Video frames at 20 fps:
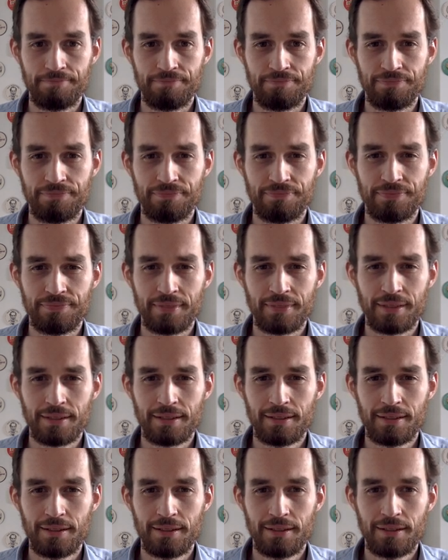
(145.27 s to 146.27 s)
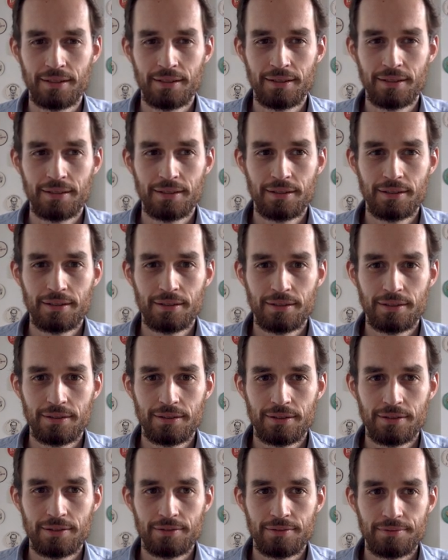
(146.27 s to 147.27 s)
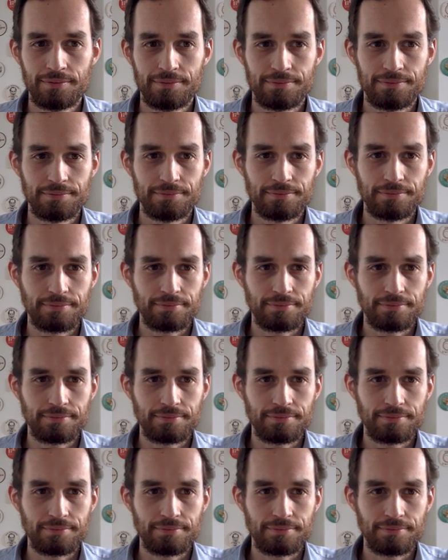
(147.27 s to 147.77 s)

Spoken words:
No one is speaking in this clip.